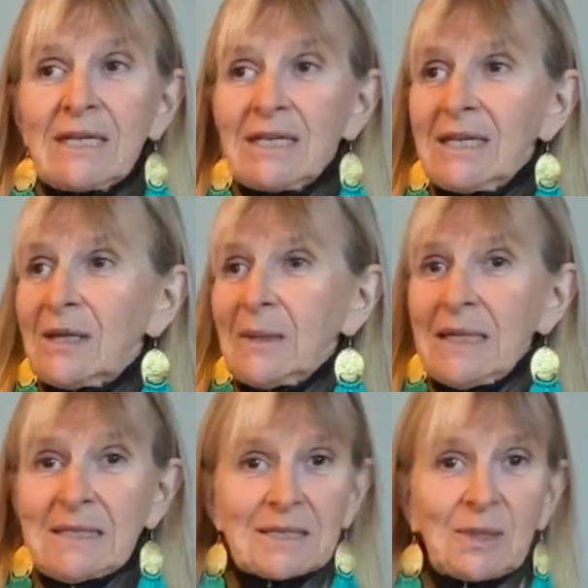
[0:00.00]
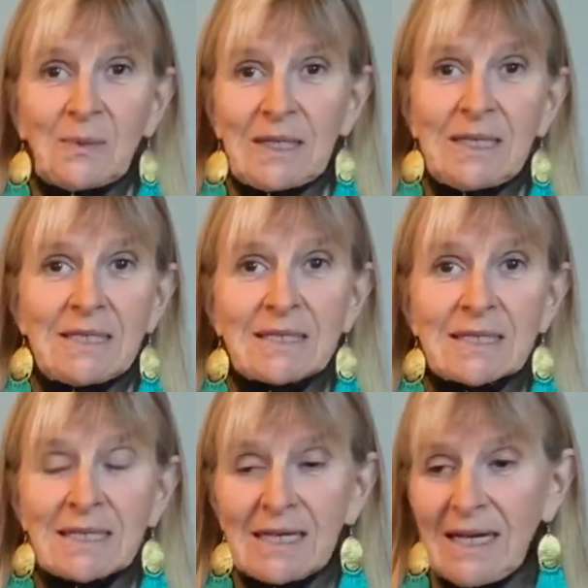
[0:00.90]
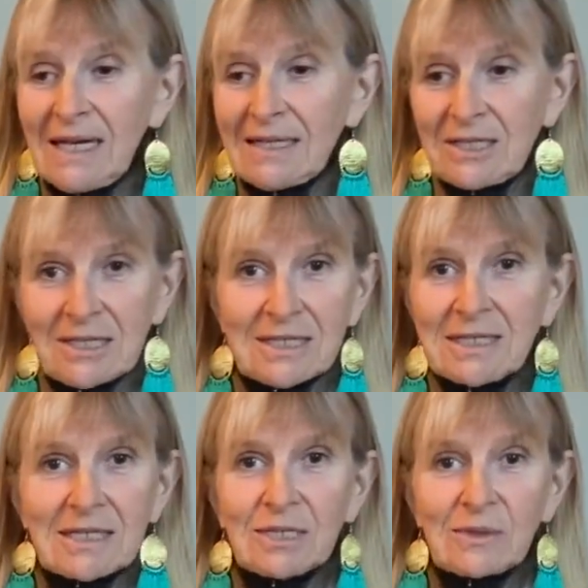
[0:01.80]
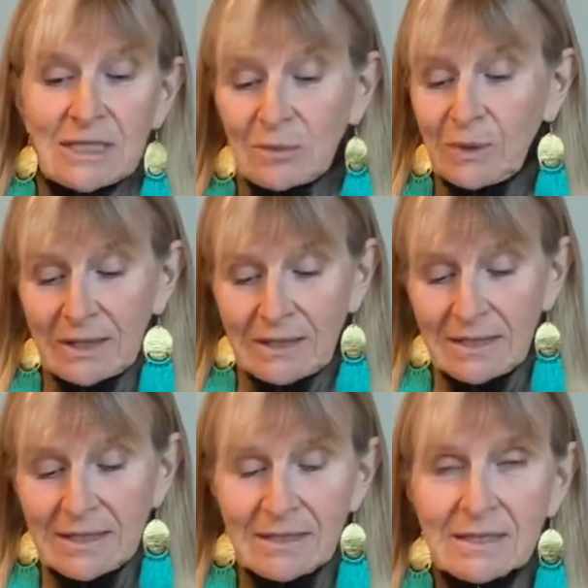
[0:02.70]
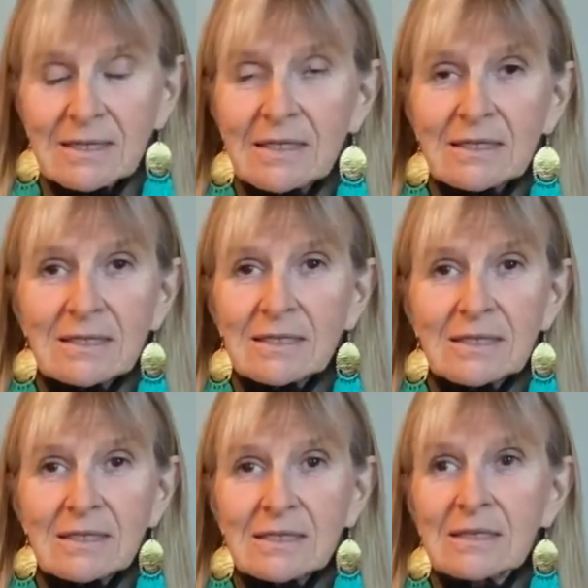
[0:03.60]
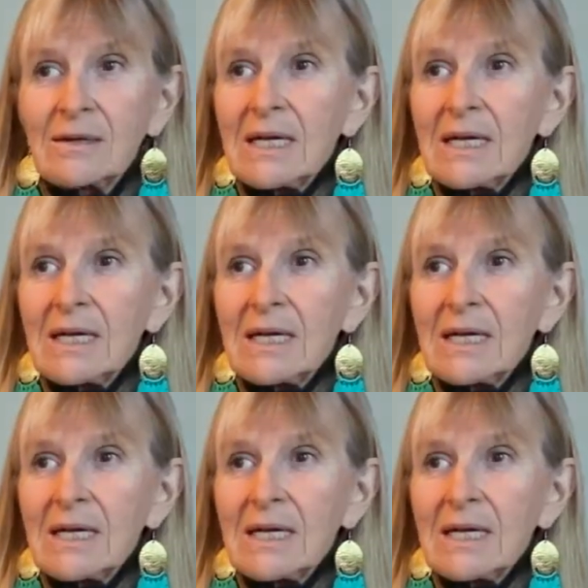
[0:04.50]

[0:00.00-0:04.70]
You know, it's so easy, and just stick to it. It's one of the easiest things to stick to.